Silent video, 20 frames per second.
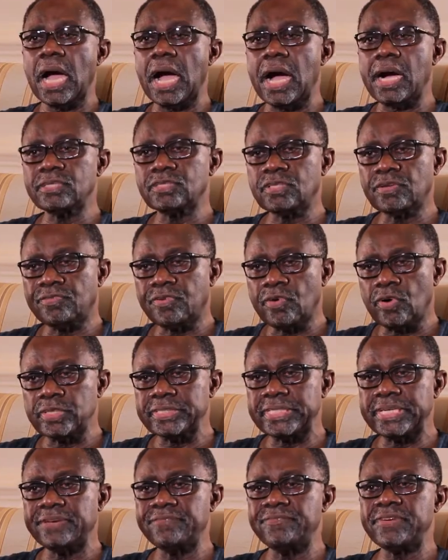Out of all
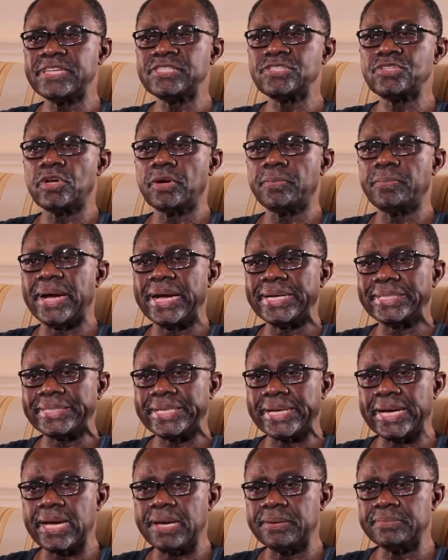the events during my
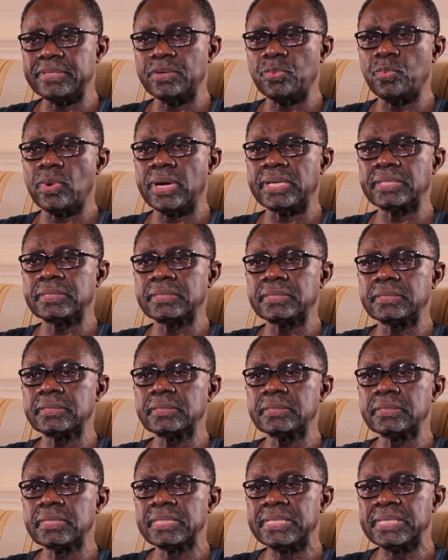time, the one
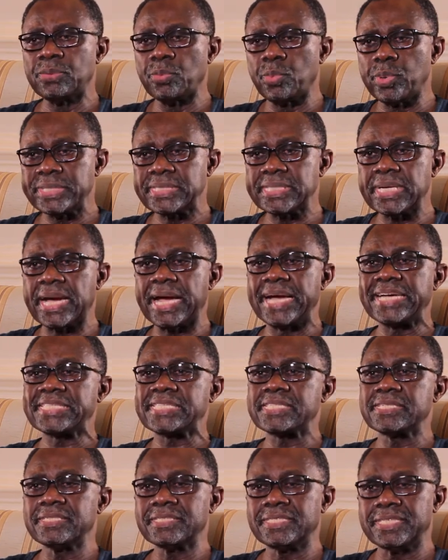in which I
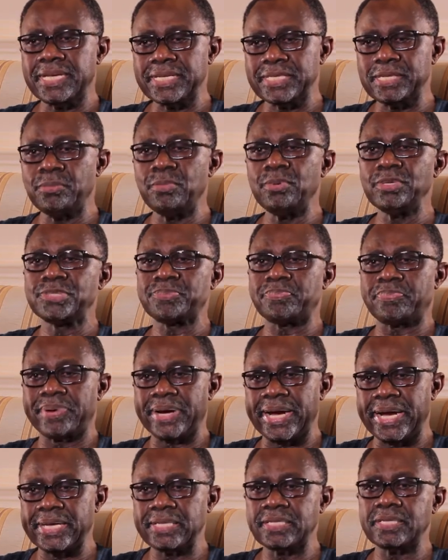still take the most
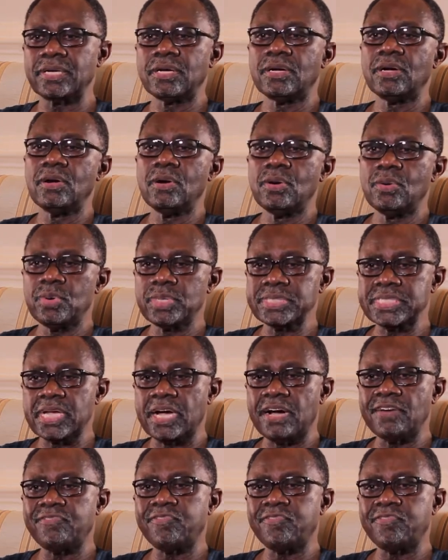pride was our